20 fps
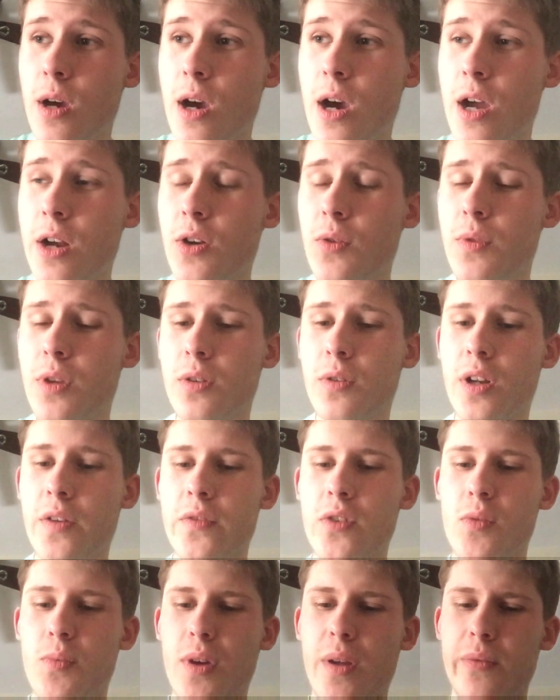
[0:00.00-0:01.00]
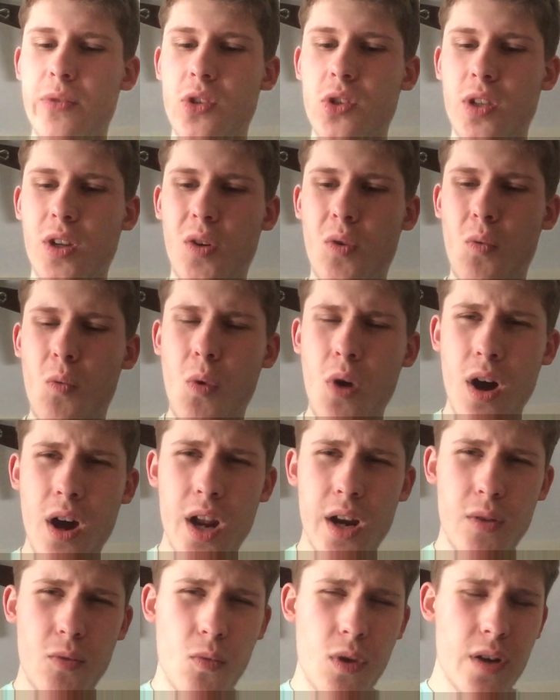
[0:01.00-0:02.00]
I know that a lot of you are probably just like,
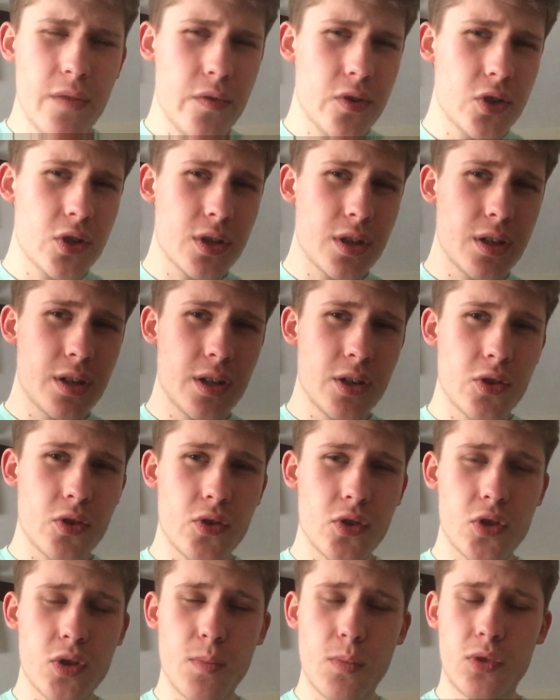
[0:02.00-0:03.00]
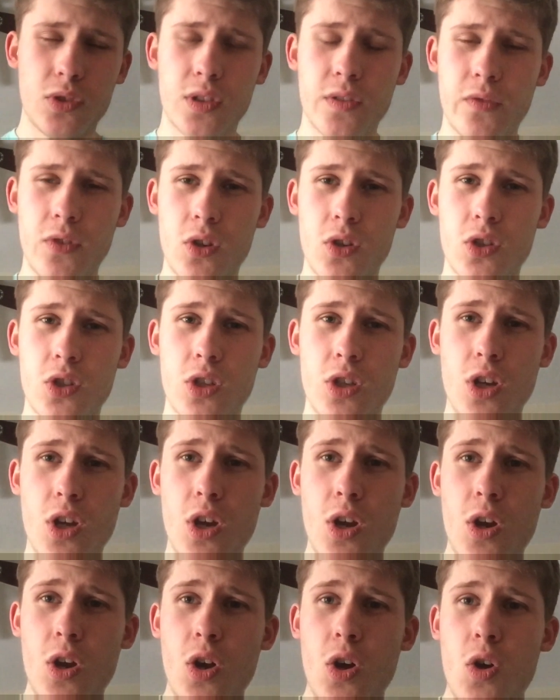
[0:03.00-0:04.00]
what? WandaVision didn't introduce the multiverse?
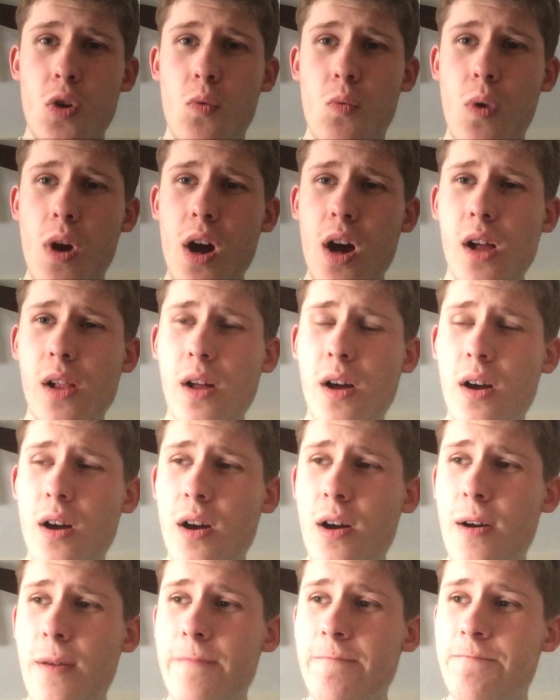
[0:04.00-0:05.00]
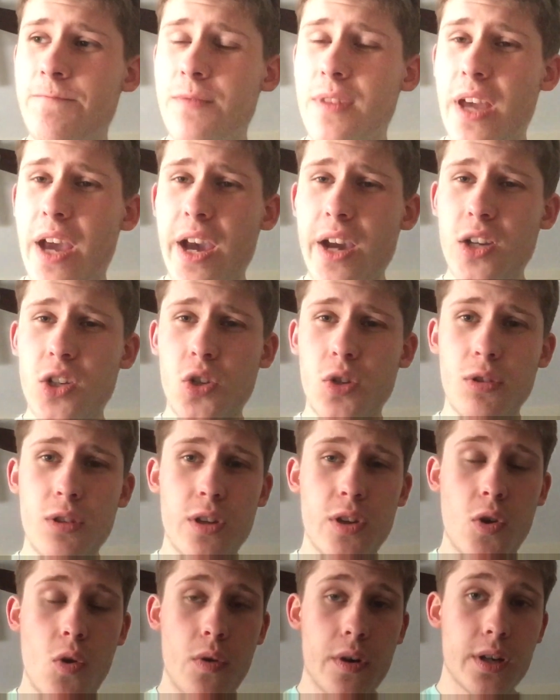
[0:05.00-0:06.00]
Well, actually,
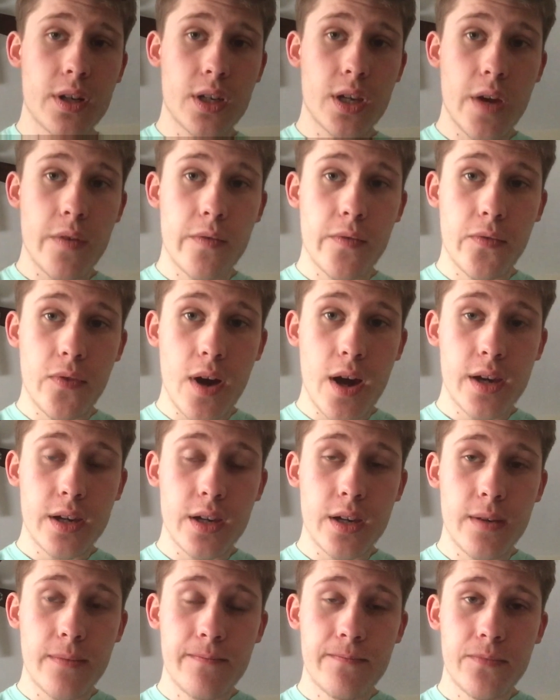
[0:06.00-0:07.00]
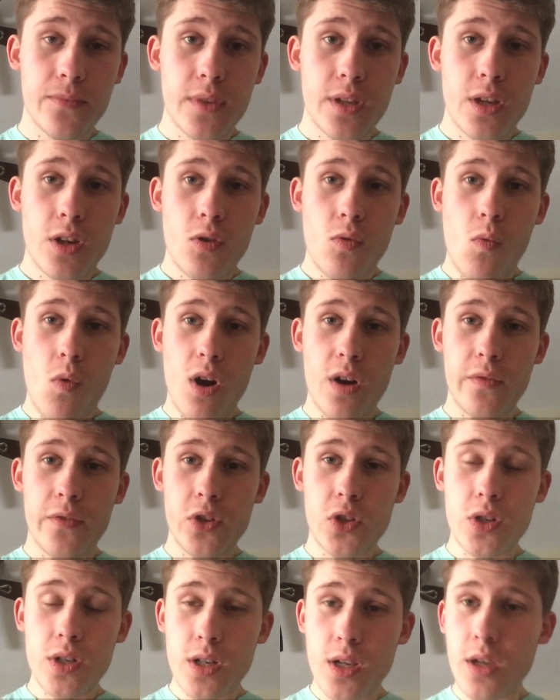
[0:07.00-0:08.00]
according to Kevin Feige,
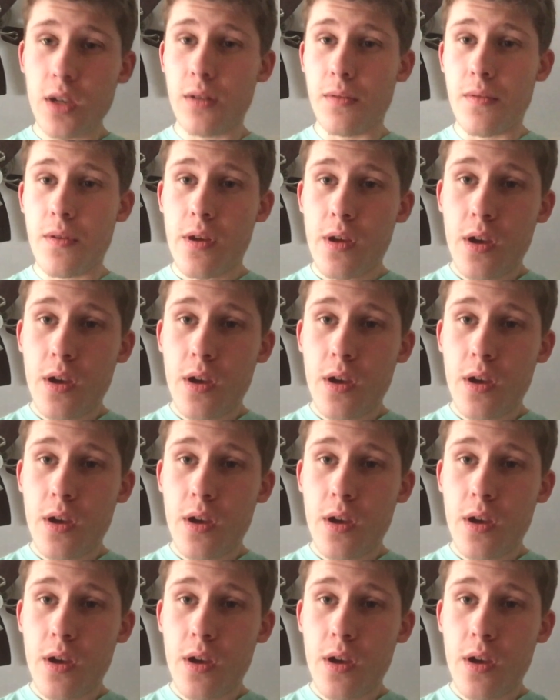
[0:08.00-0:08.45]
WandaVision did.